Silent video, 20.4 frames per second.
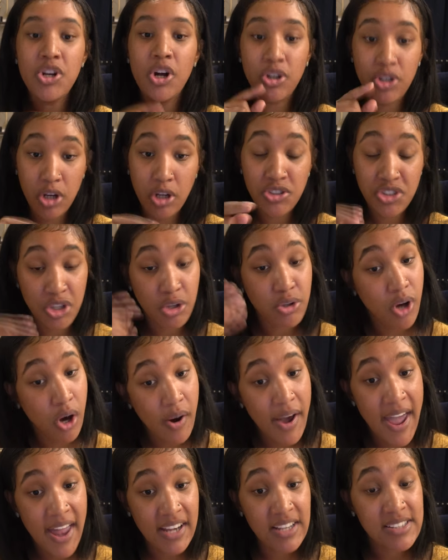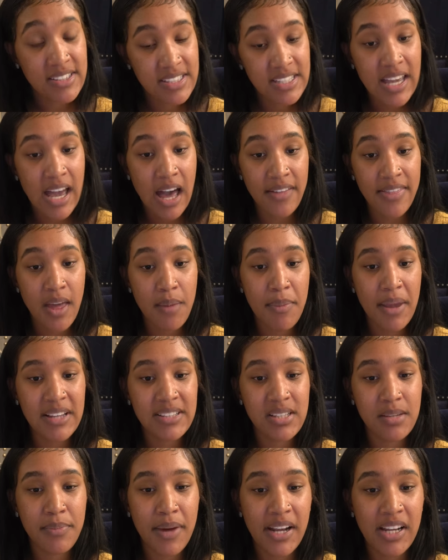know, so go ahead and see how that makes
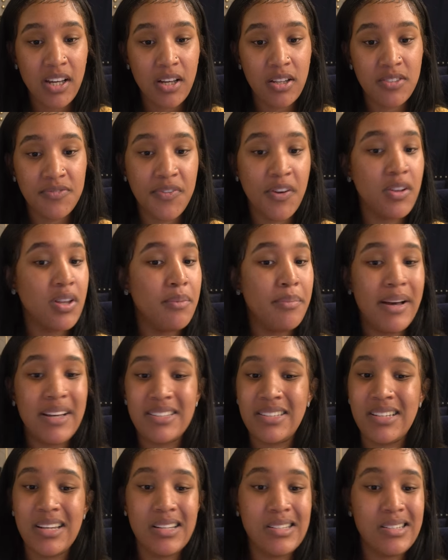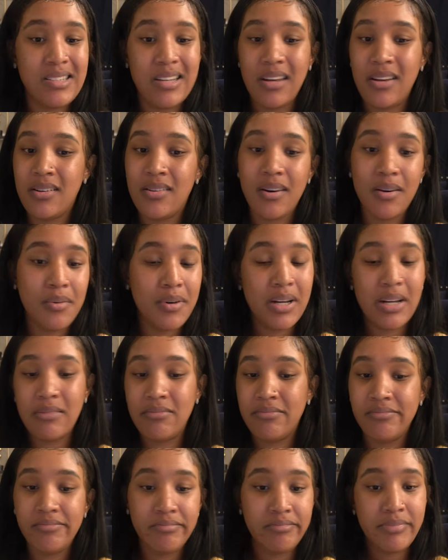somebody else feel. And my son said, you know what?
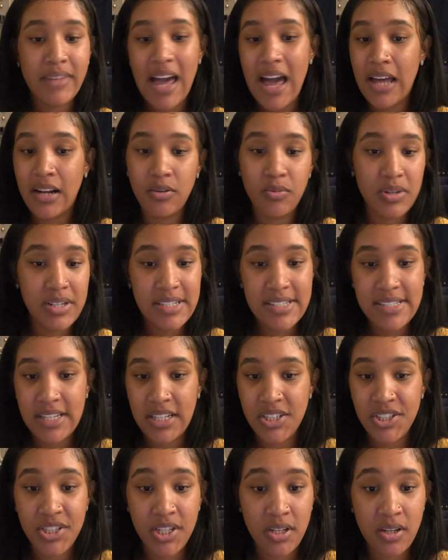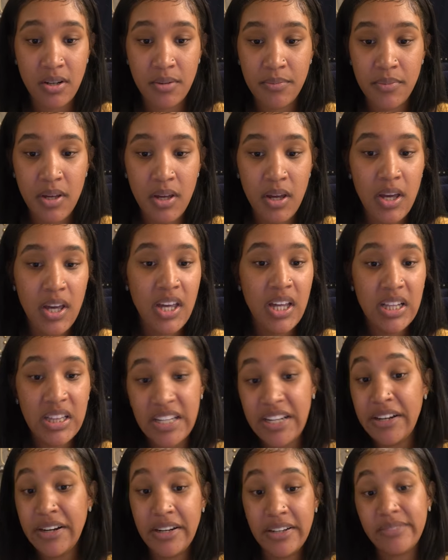I don't want to say shut up.
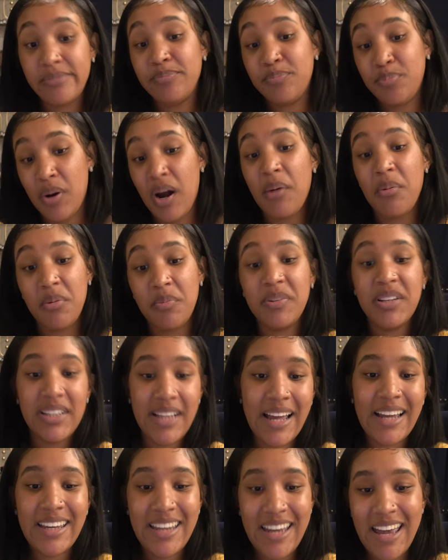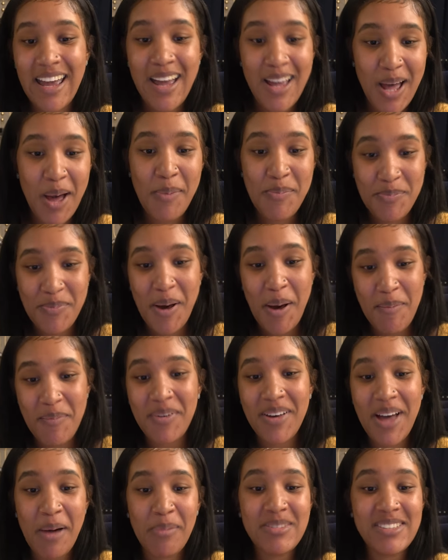Lyric probably like, yeah, I'm
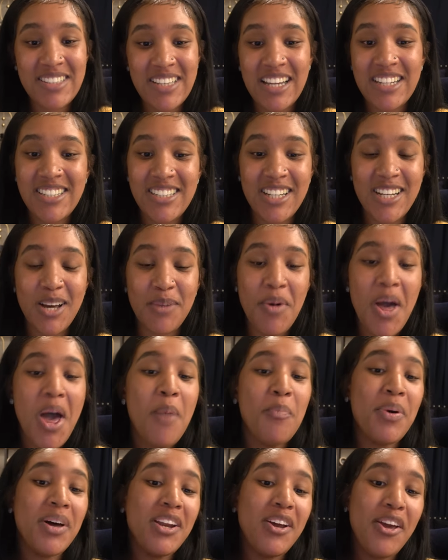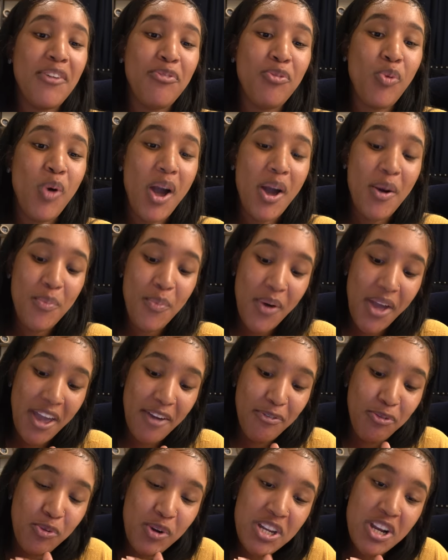gonna say shut up. But
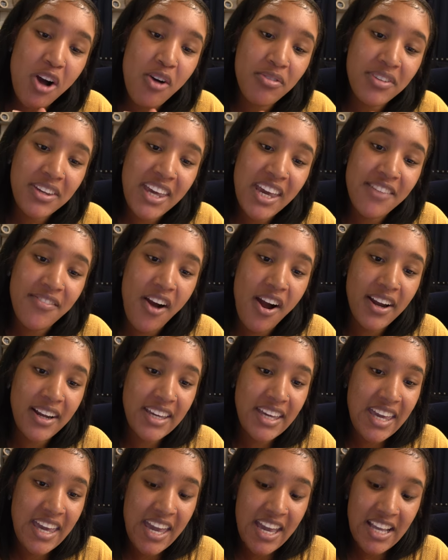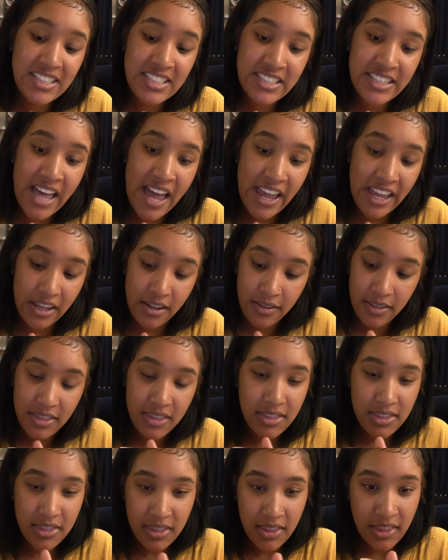if we don't give our kids like
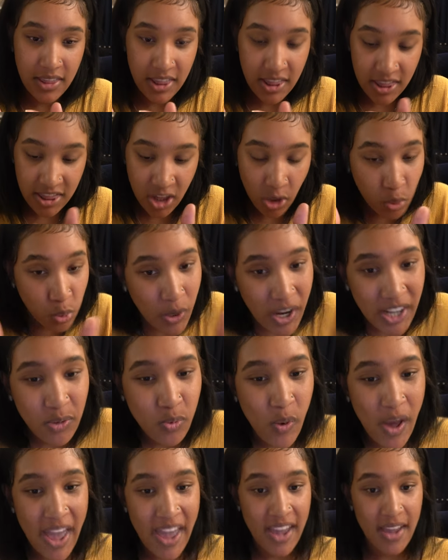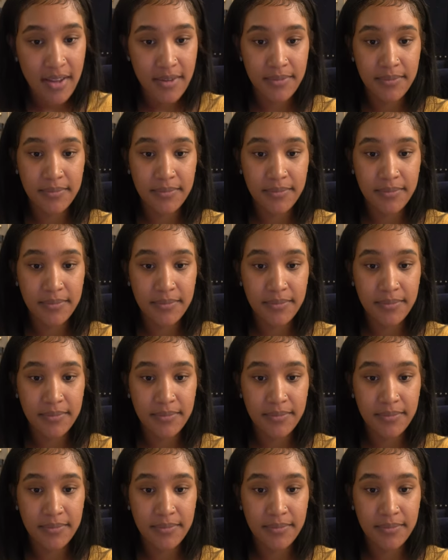the runway,